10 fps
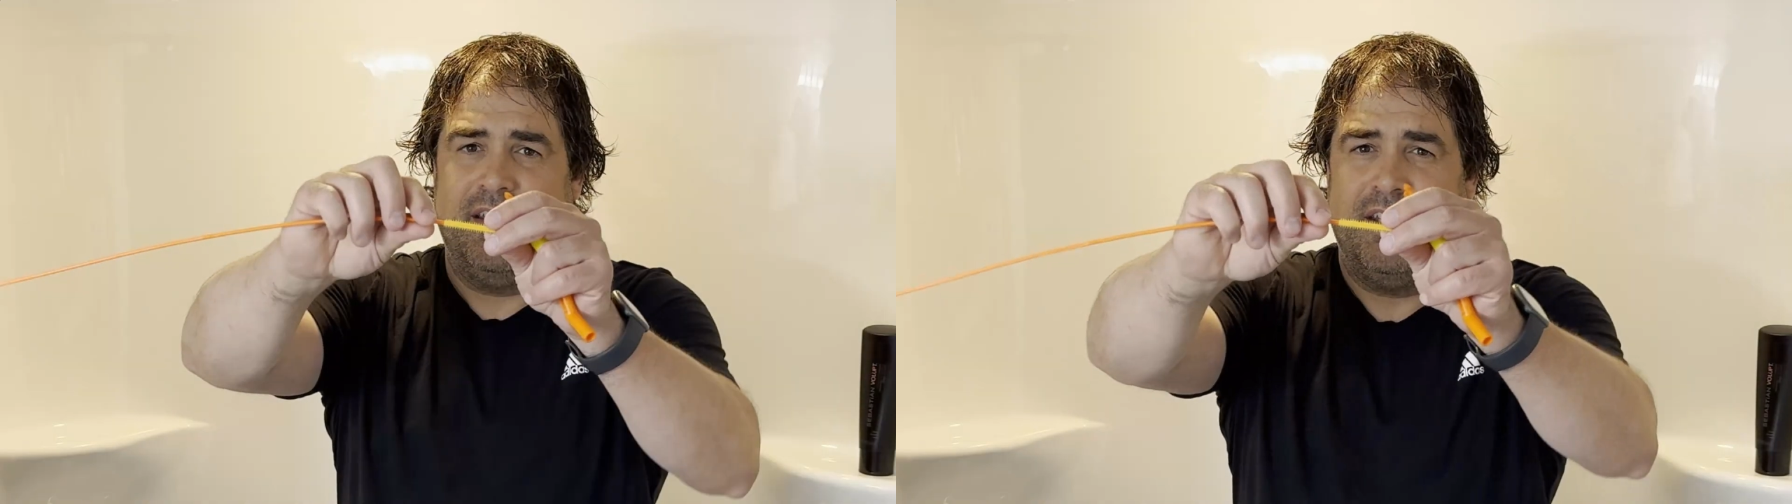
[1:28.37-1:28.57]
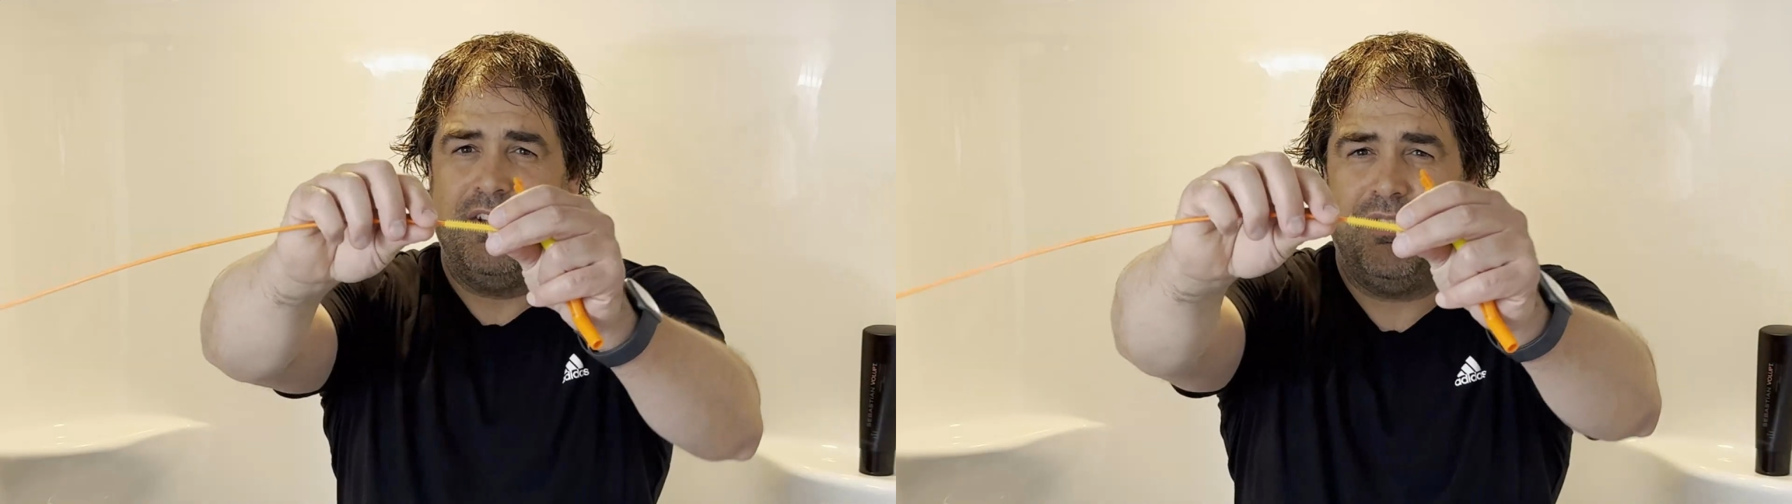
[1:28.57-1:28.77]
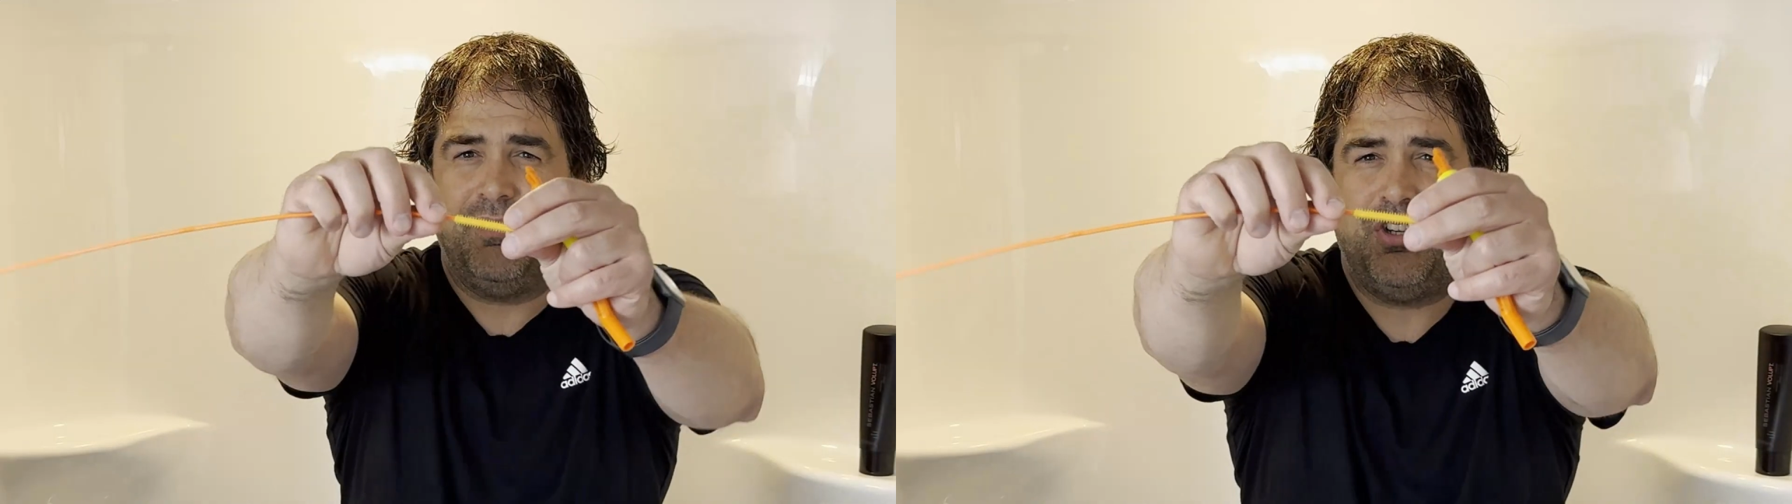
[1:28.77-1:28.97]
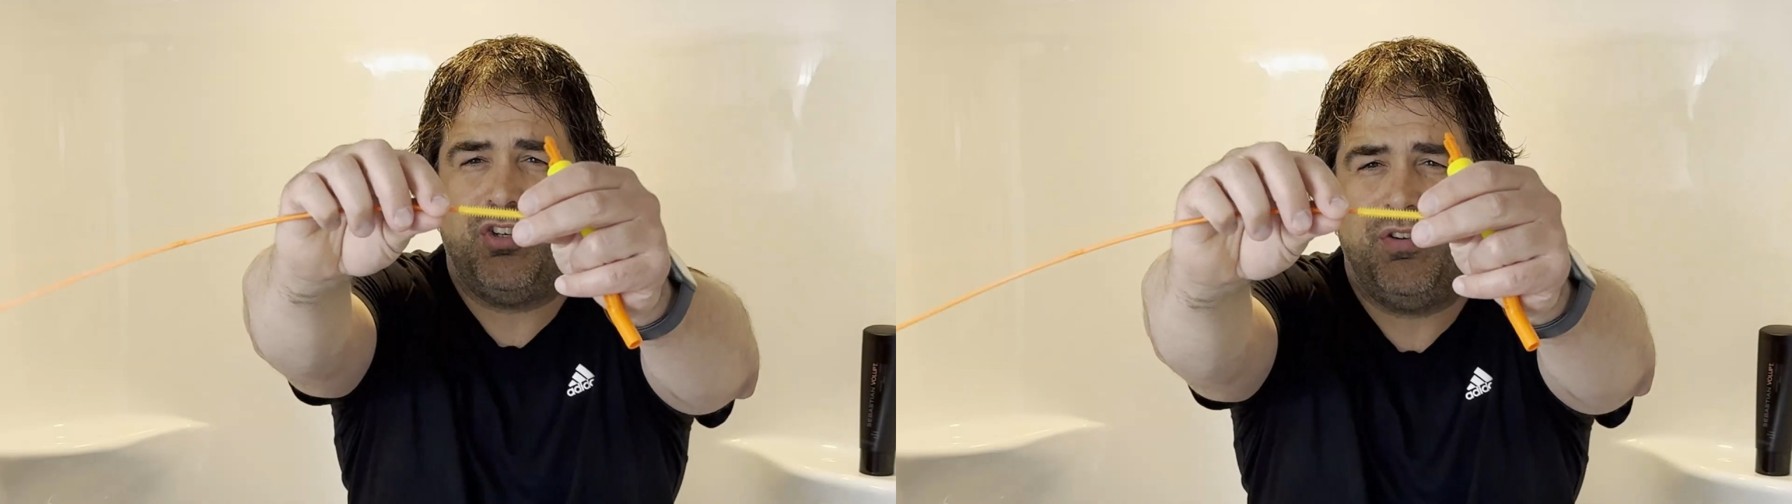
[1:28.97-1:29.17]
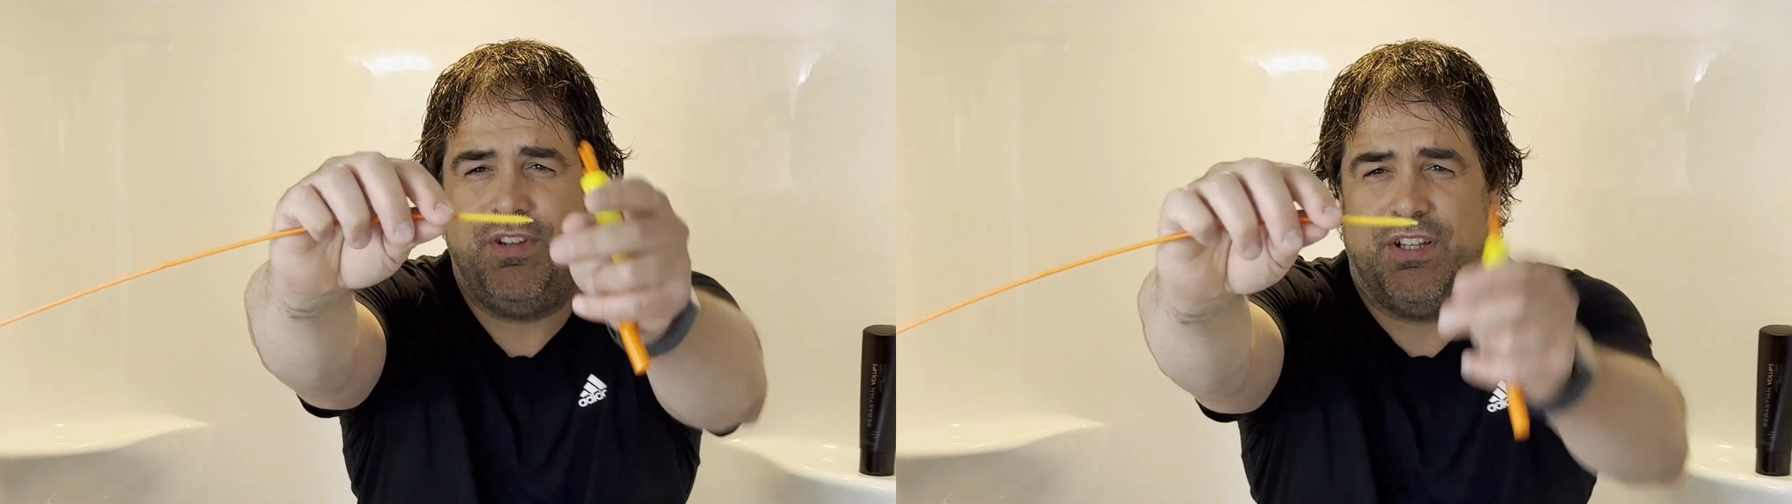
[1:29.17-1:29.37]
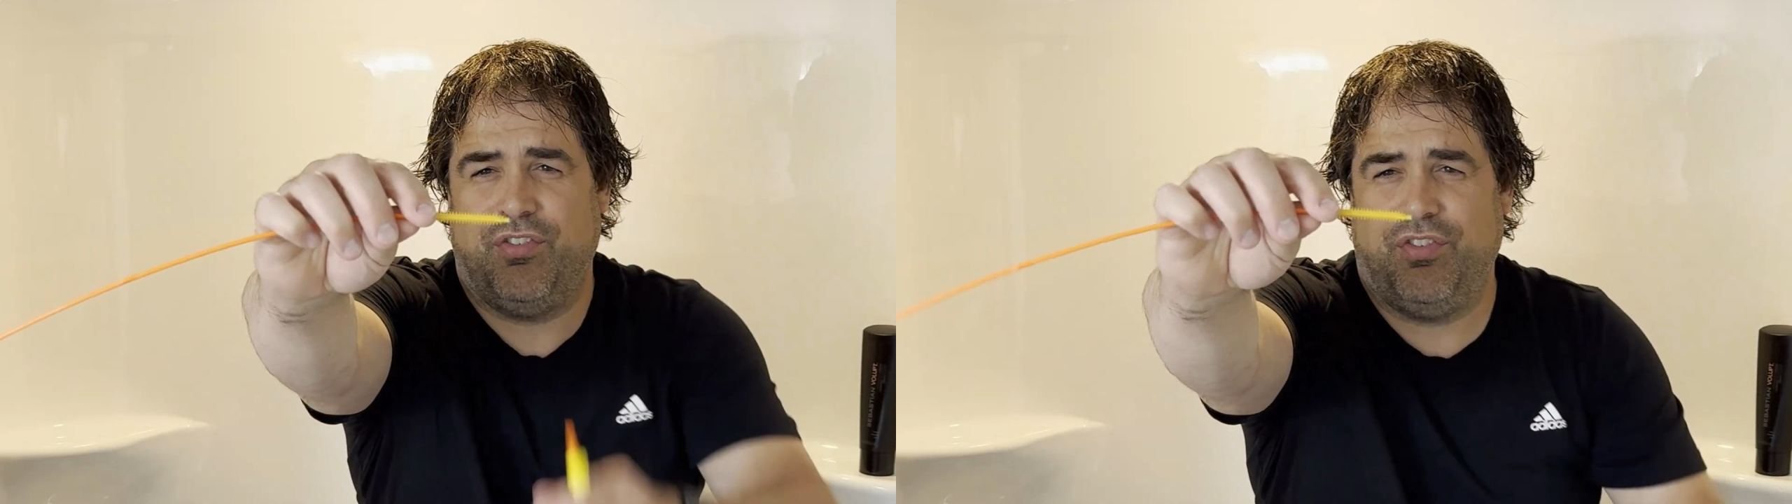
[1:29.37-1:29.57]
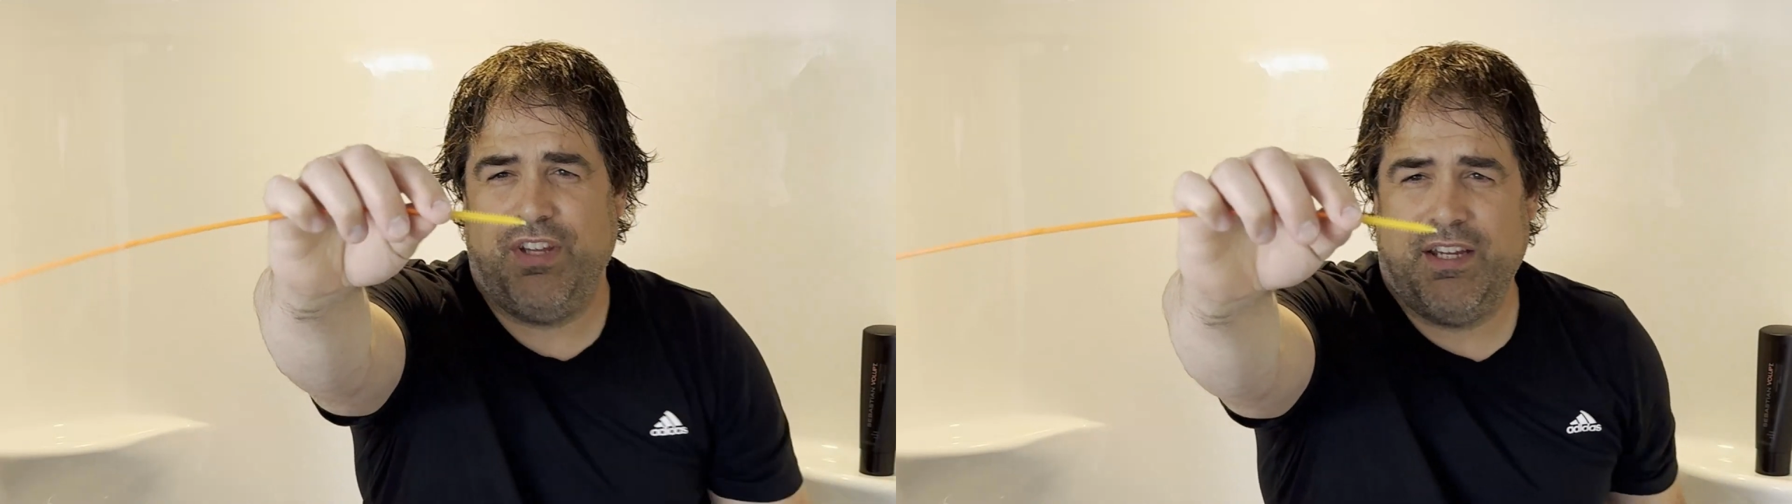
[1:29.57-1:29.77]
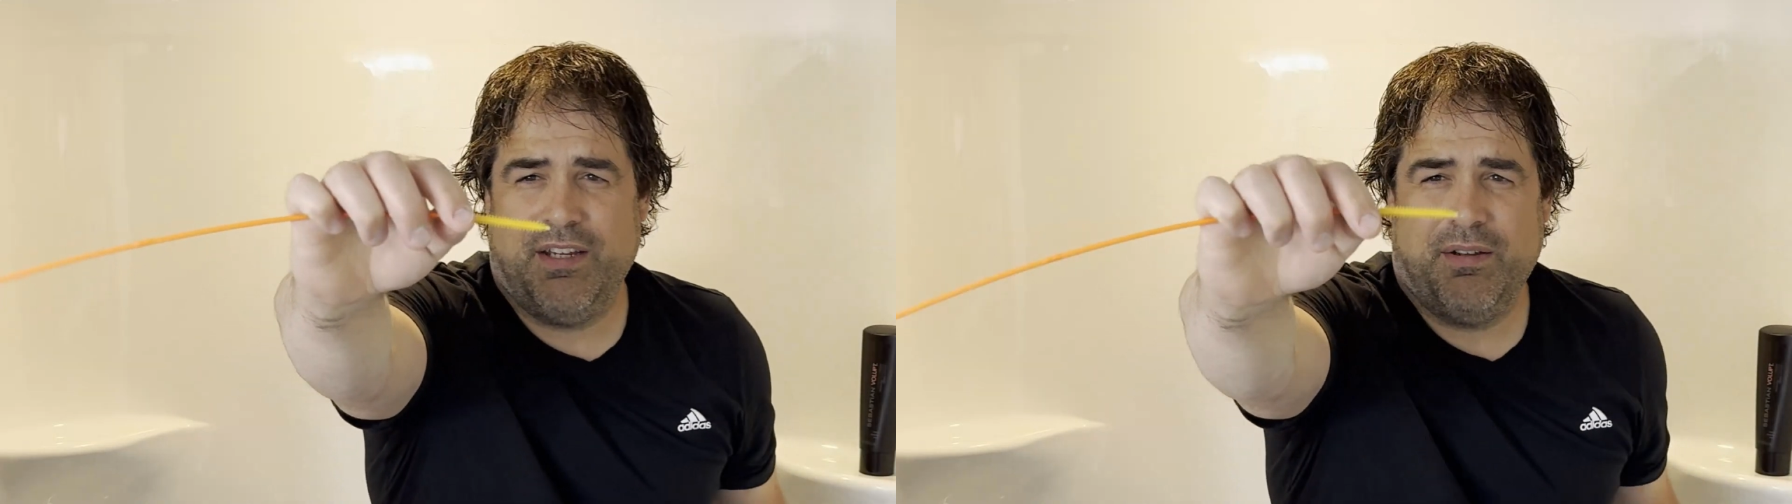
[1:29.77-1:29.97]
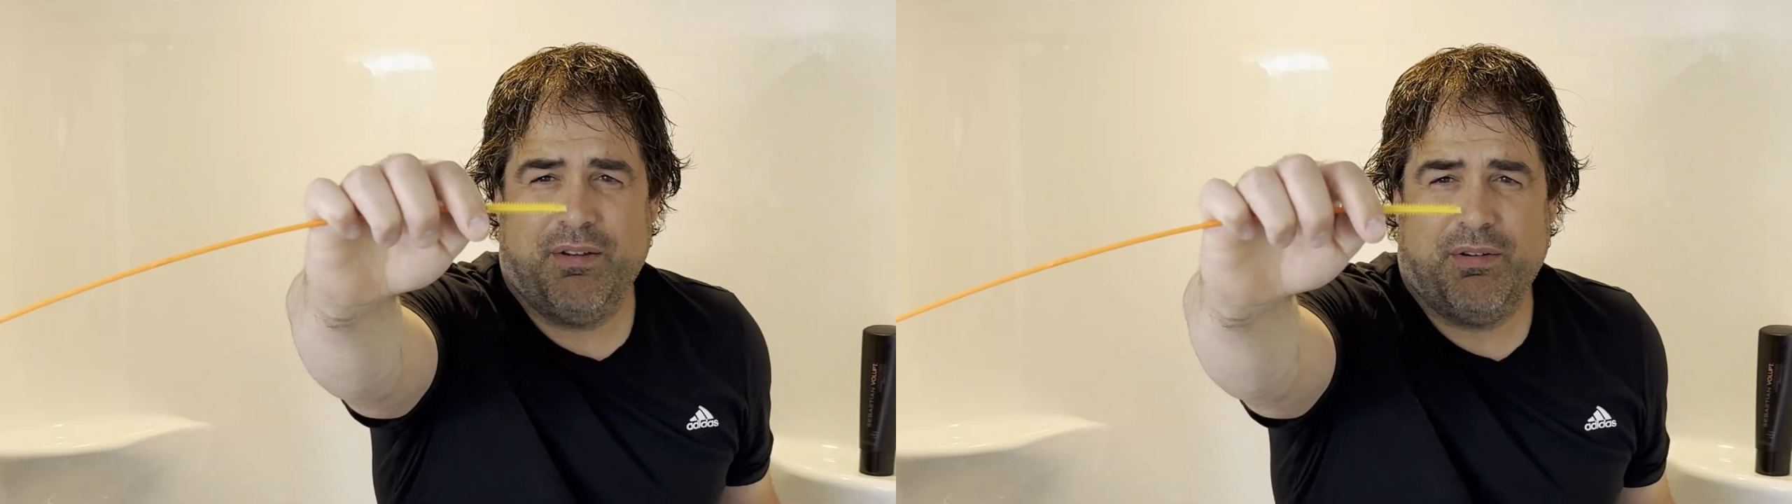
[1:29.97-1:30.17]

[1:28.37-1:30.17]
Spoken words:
is, I'm not sure if you can see,